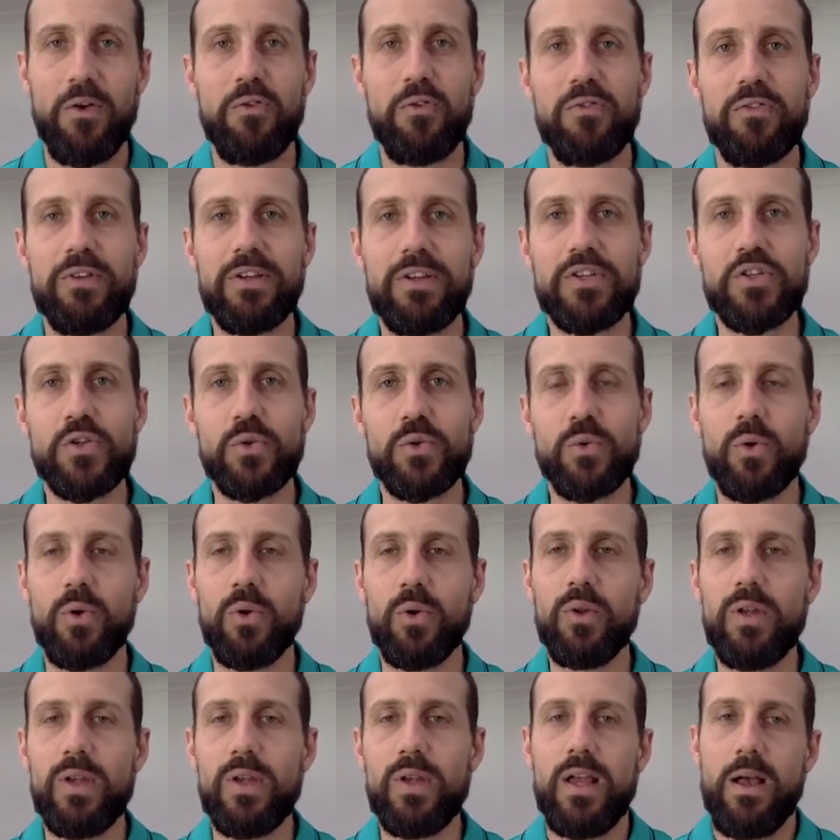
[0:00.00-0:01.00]

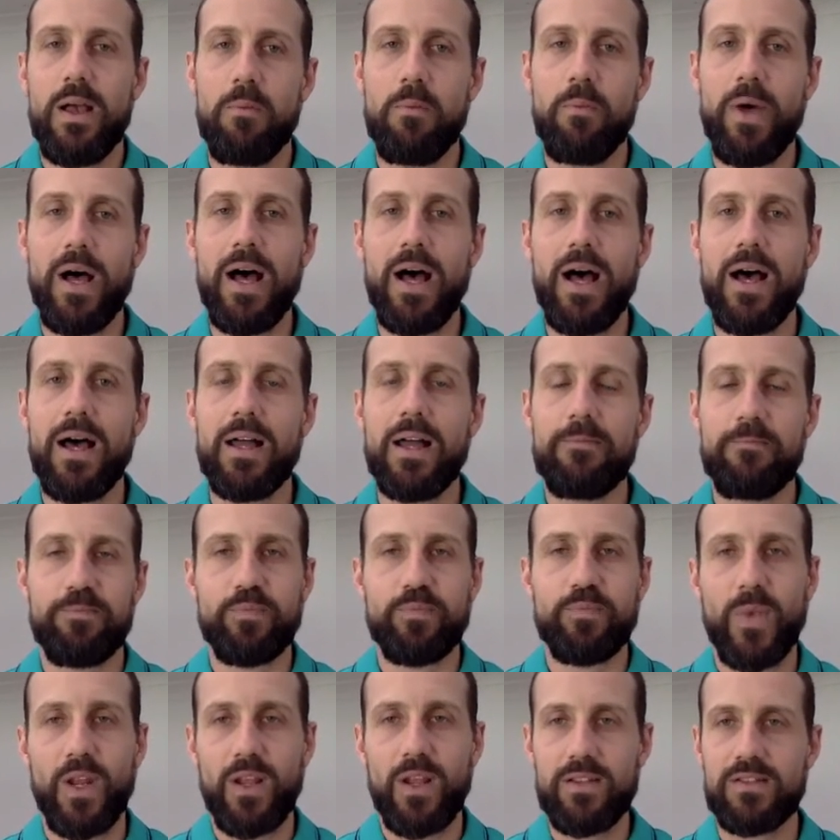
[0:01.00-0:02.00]
visual, but
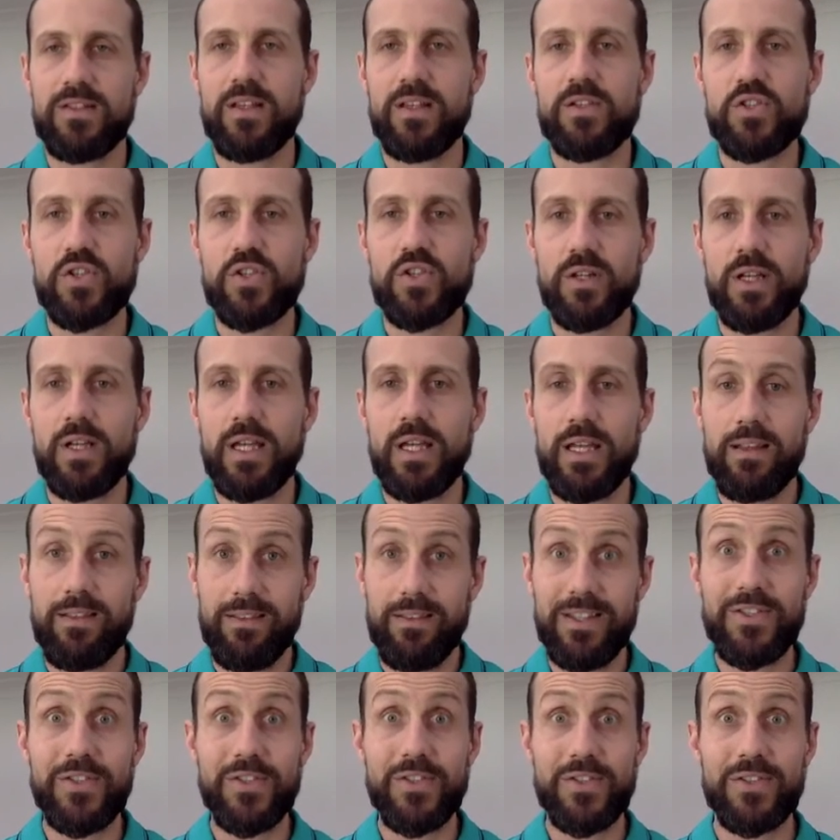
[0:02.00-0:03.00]
essentially
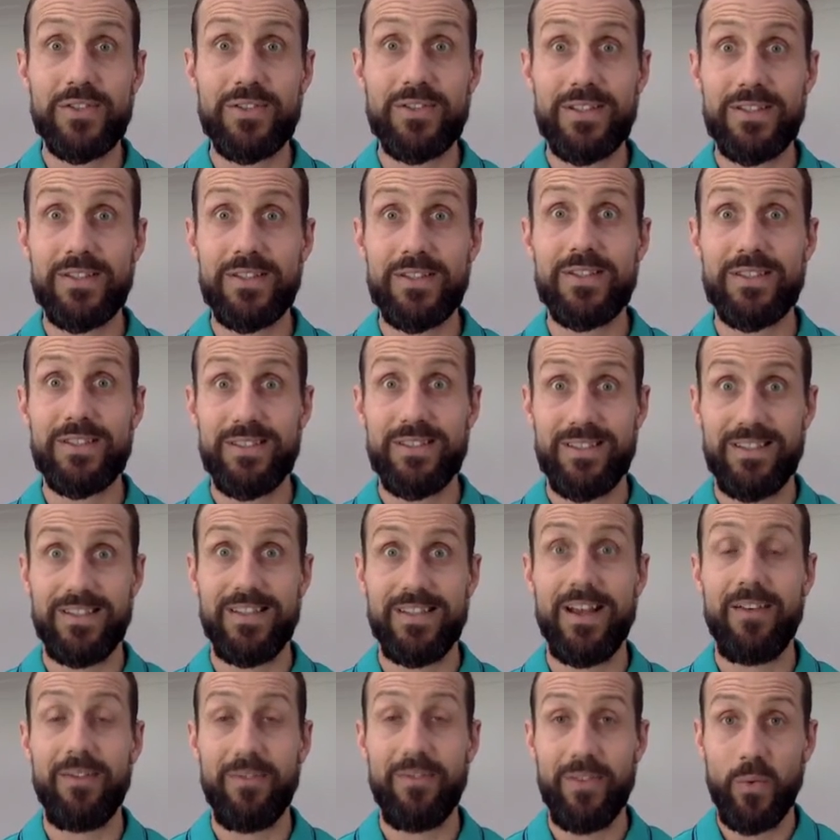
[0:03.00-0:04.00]
this is
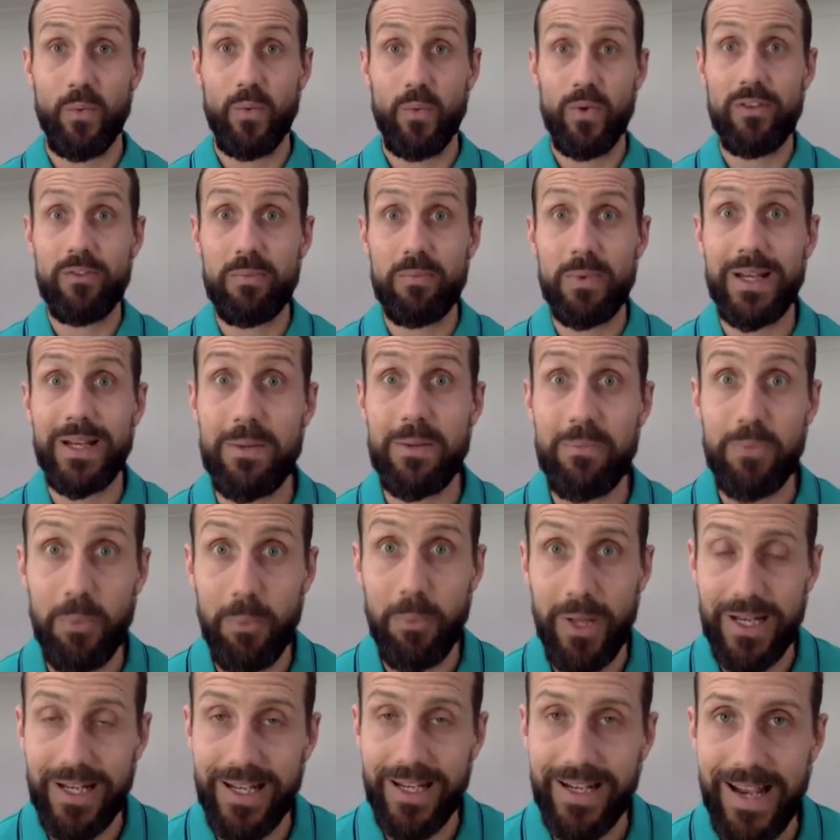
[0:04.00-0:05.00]
stuff that we've been
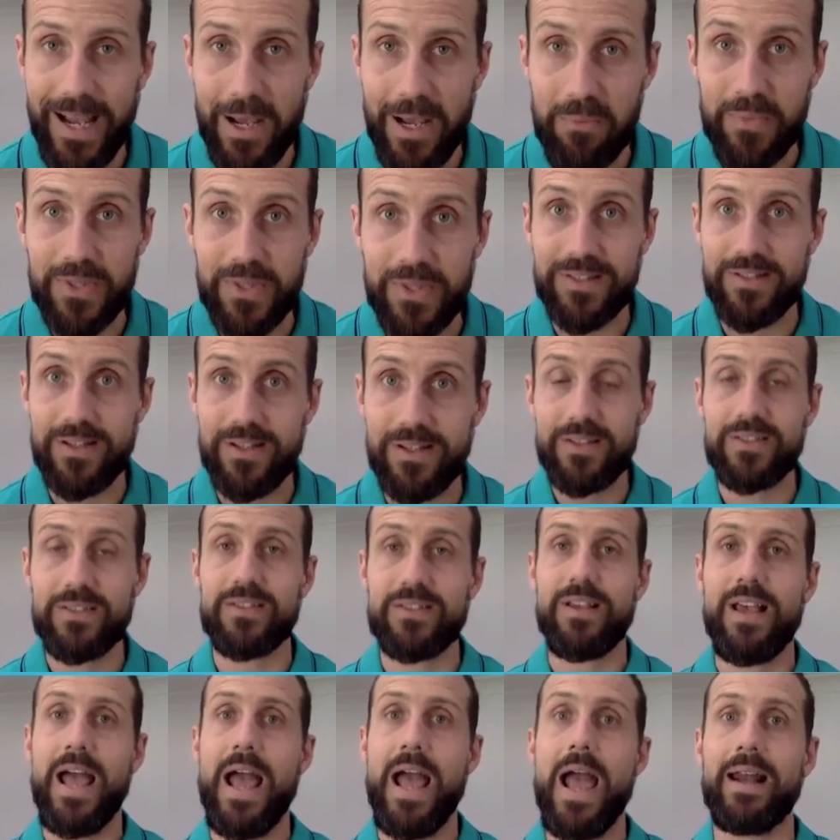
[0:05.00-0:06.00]
implementing in our
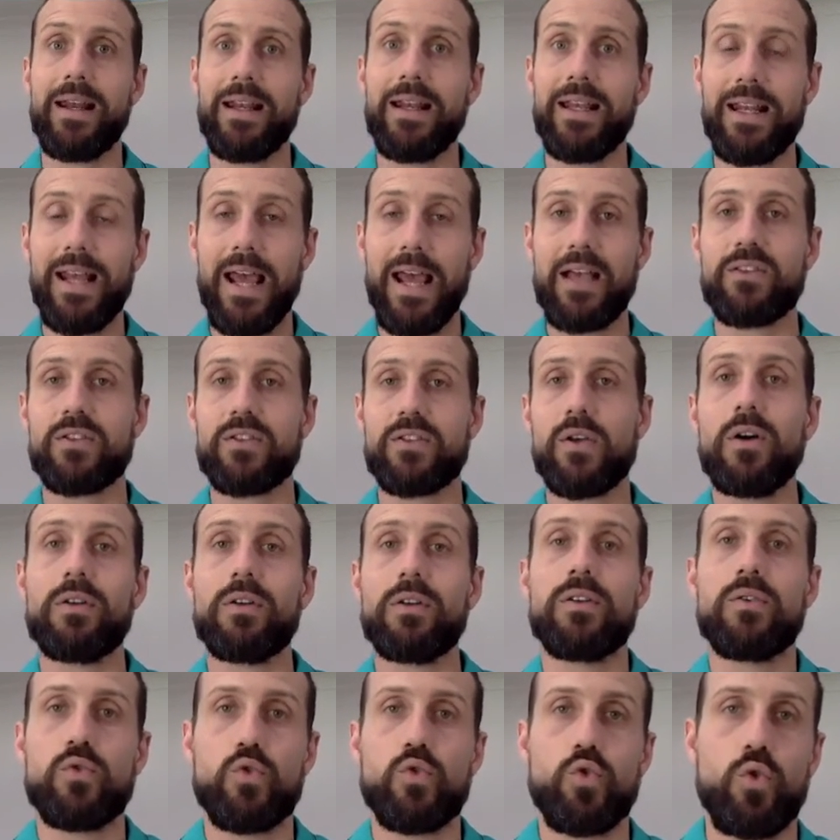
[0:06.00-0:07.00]
business, and it has got
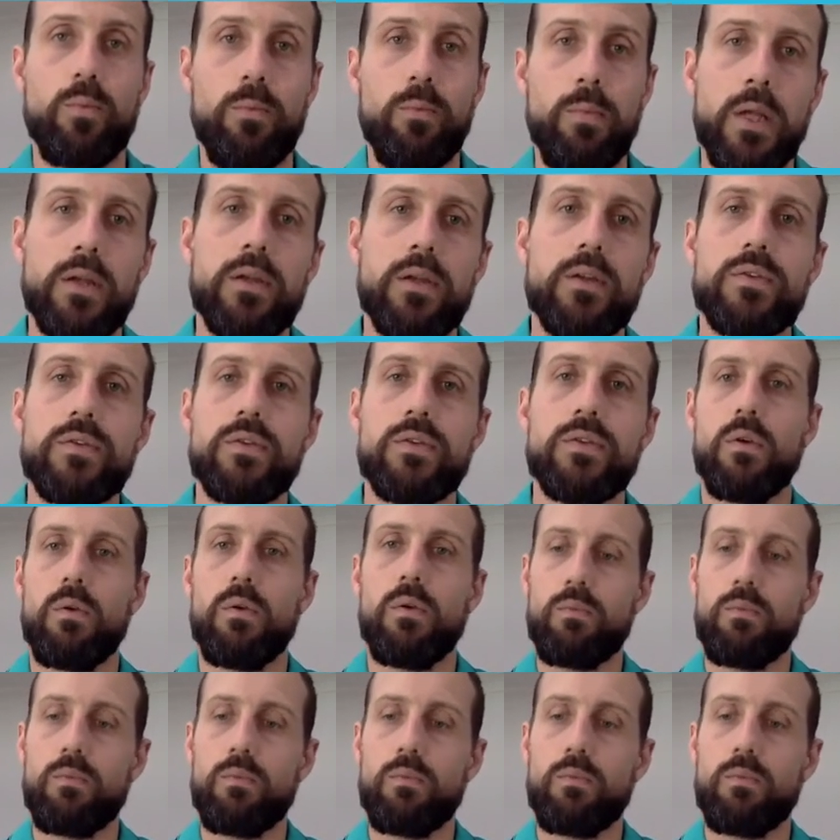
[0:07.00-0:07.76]
tremendous